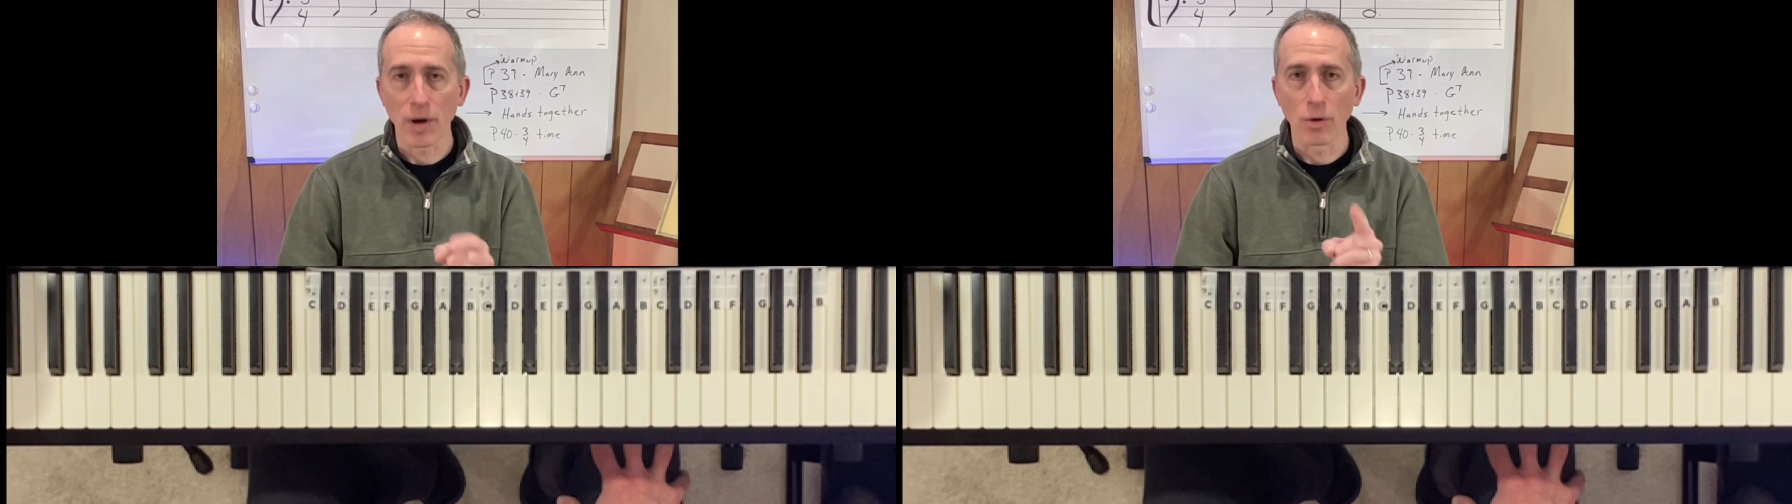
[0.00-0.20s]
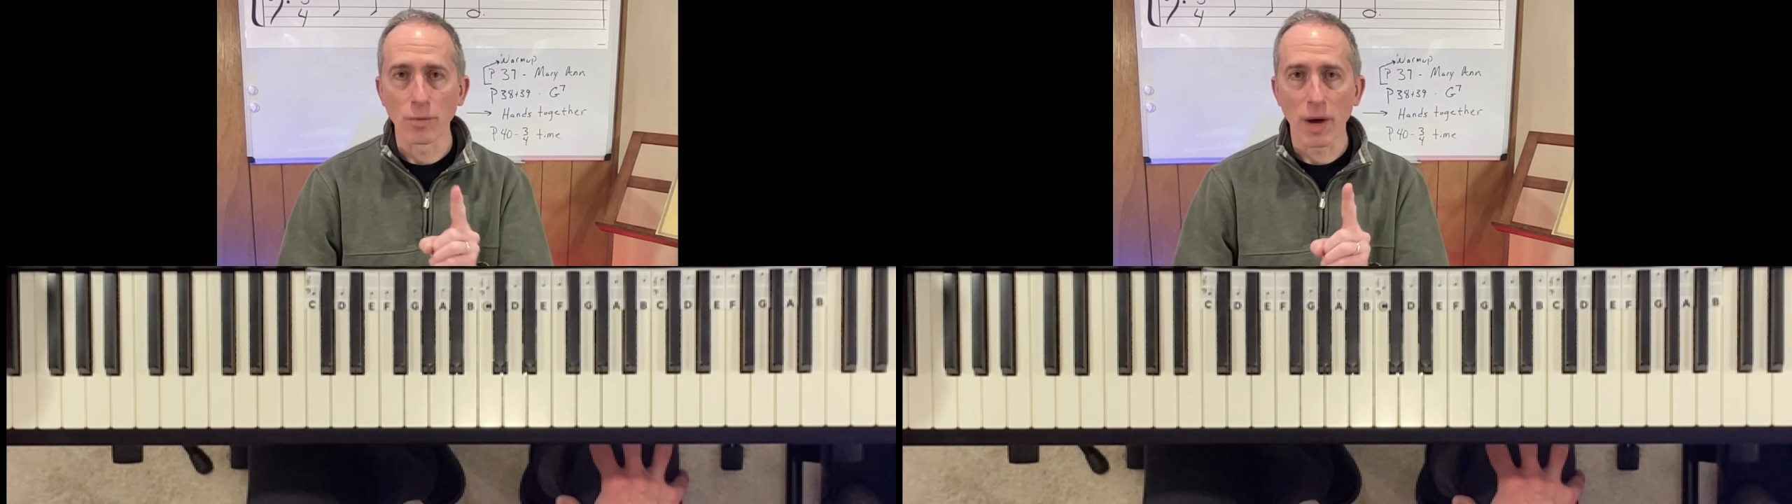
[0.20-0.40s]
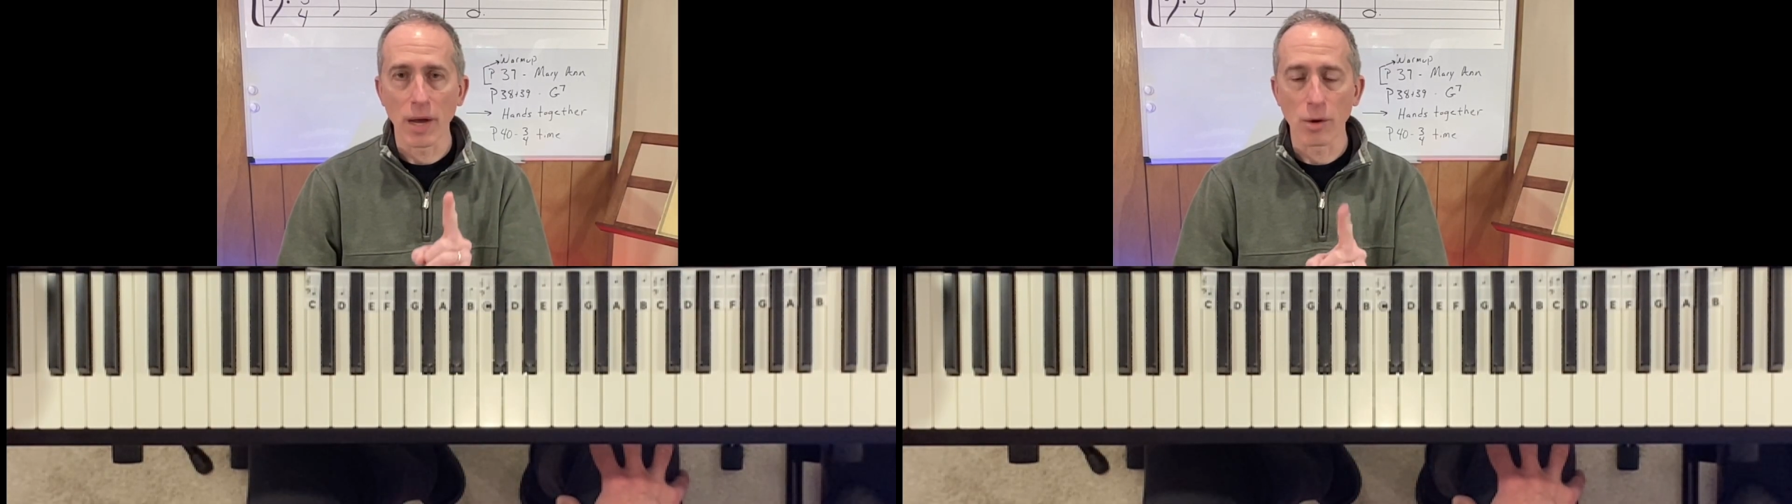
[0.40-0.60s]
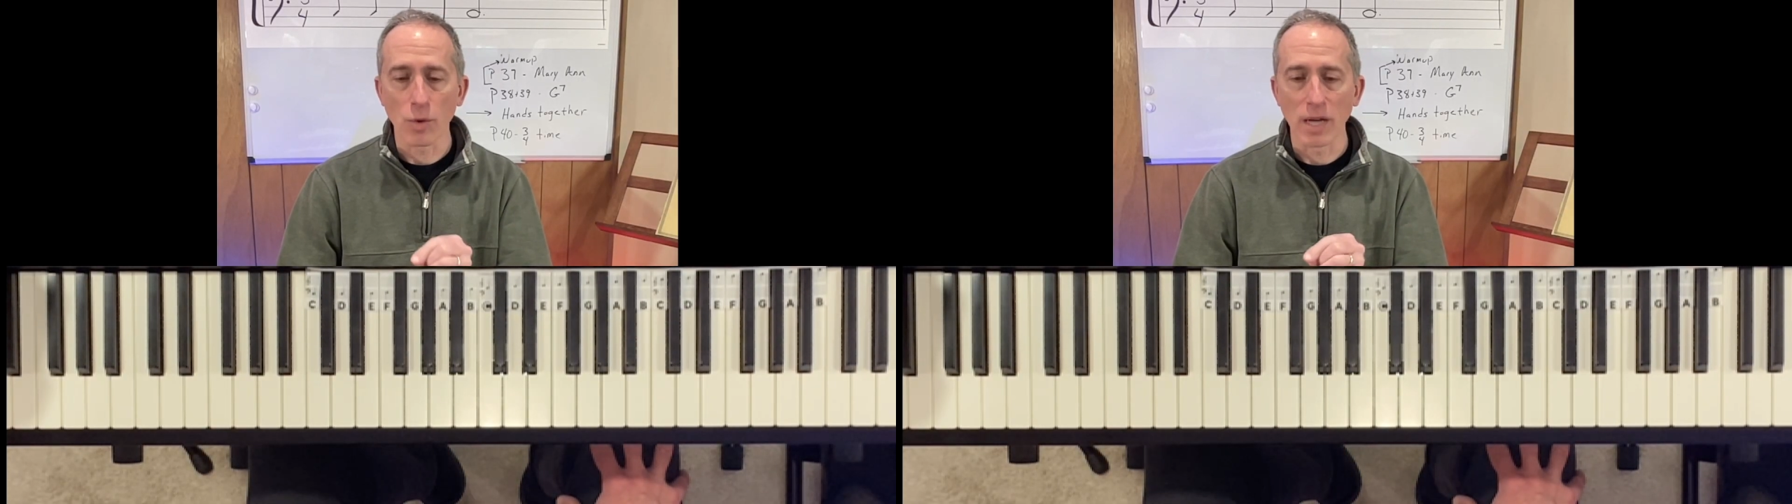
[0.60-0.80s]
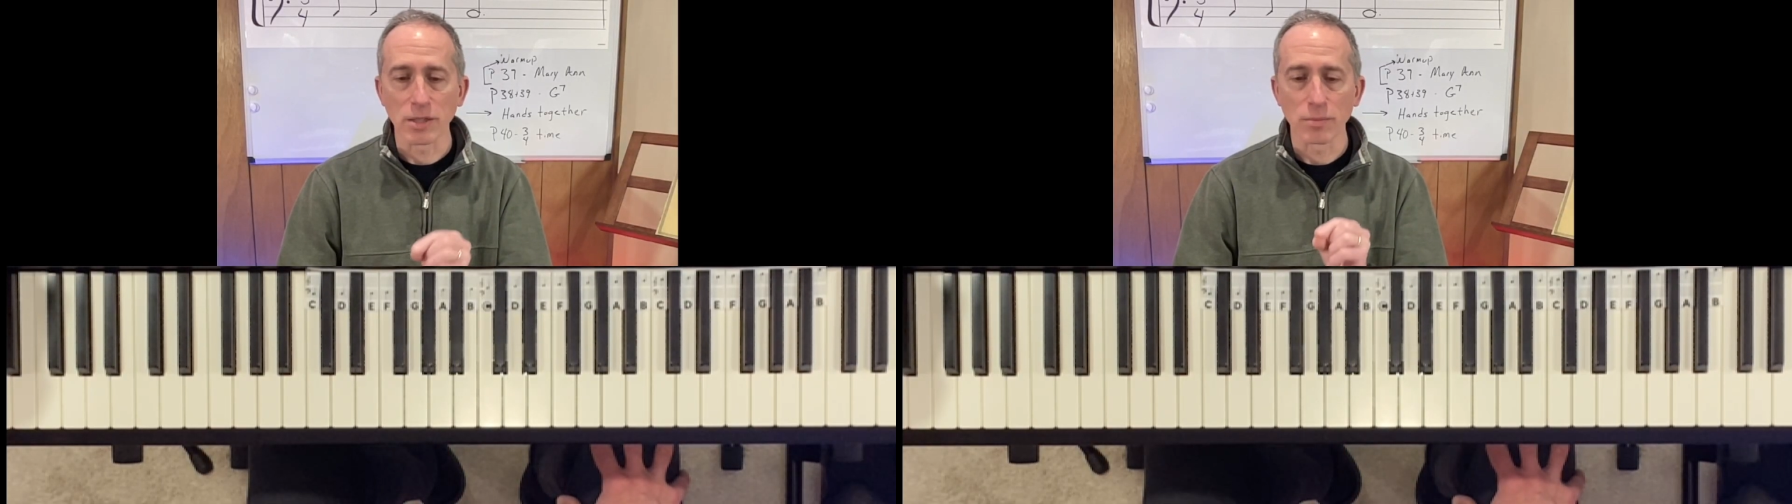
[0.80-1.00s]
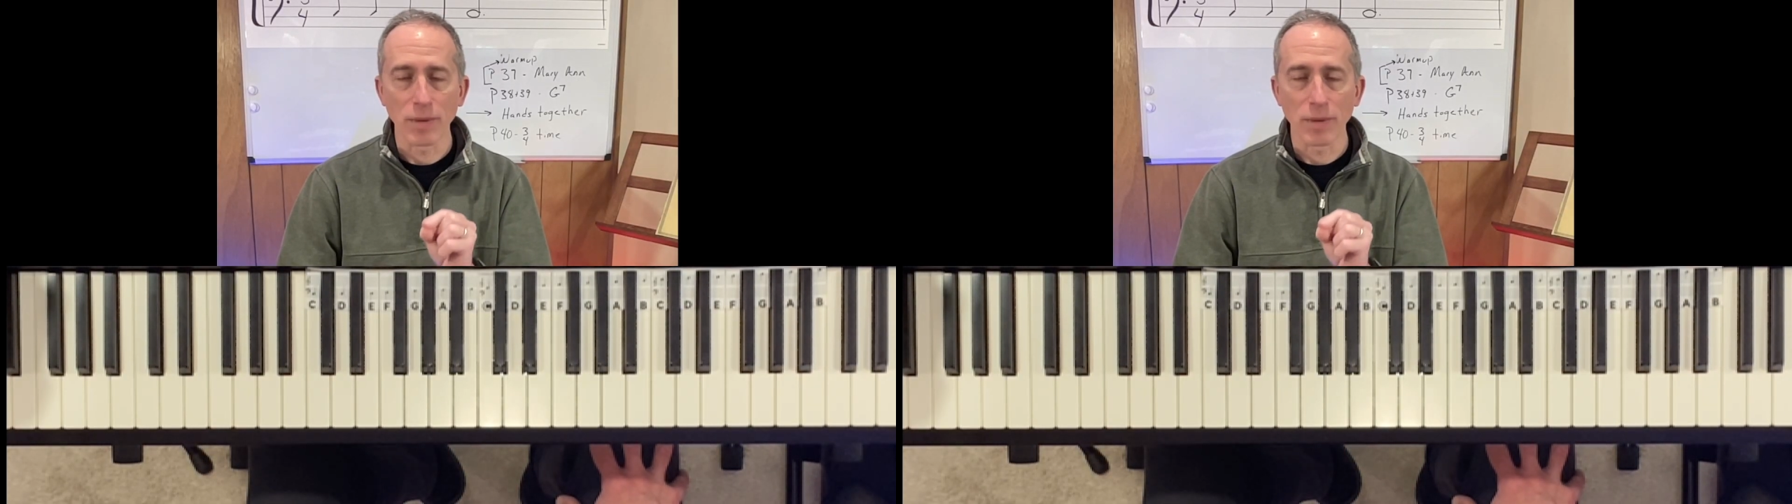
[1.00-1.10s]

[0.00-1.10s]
followed by a rest.